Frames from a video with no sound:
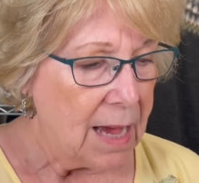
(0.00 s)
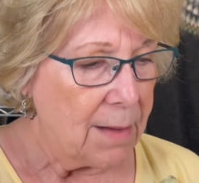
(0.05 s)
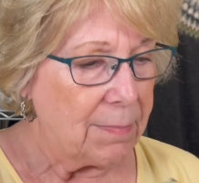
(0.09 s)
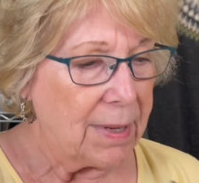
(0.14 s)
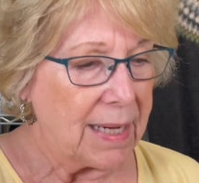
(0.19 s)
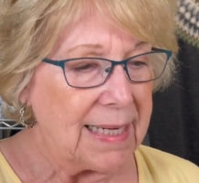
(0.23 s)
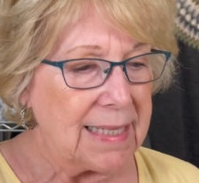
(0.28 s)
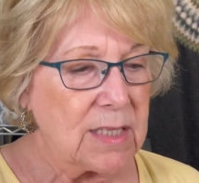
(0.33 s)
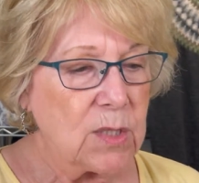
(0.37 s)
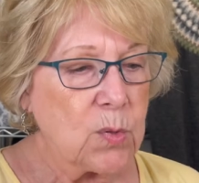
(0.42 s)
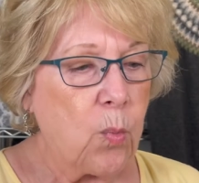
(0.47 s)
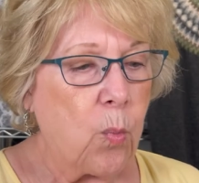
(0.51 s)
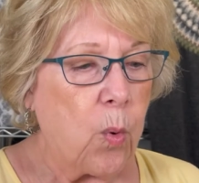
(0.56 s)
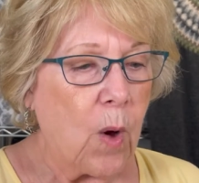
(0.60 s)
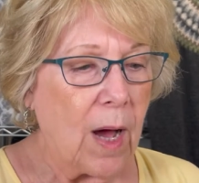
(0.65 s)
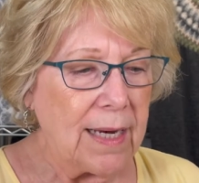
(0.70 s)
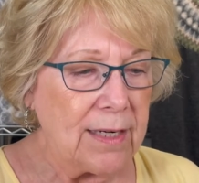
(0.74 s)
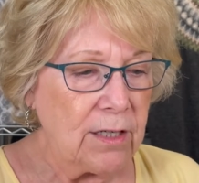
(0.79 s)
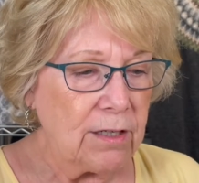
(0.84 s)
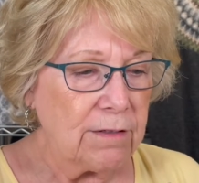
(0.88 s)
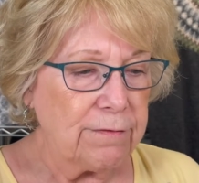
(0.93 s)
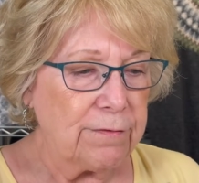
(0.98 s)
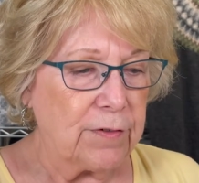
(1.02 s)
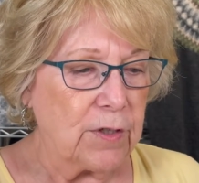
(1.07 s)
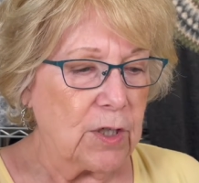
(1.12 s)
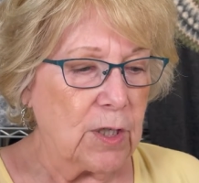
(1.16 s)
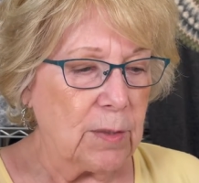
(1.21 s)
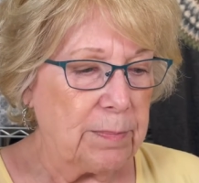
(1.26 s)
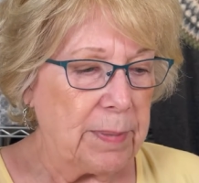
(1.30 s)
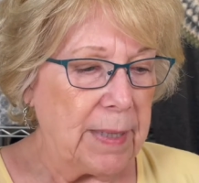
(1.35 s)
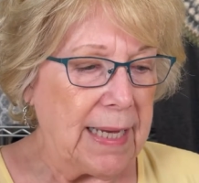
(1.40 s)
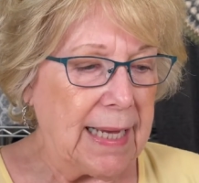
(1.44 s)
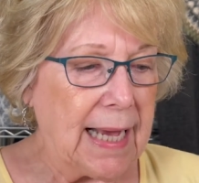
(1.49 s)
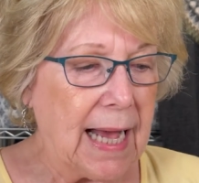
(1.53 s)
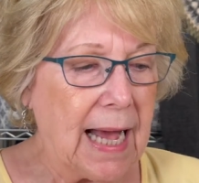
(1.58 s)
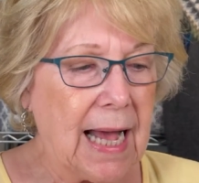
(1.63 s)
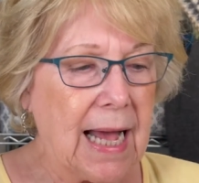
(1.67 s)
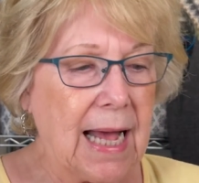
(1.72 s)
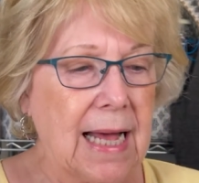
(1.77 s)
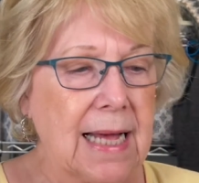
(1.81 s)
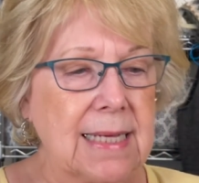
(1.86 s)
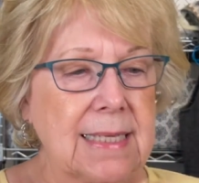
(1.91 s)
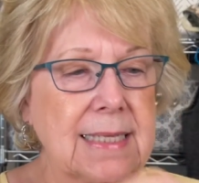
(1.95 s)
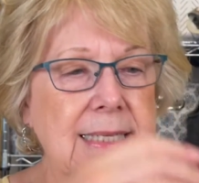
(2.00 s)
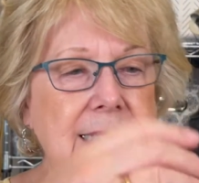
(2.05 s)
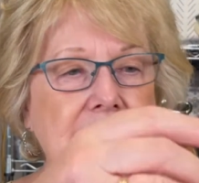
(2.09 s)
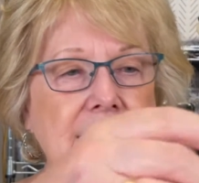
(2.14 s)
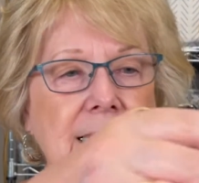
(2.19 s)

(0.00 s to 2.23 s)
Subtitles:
But it's wonderful because the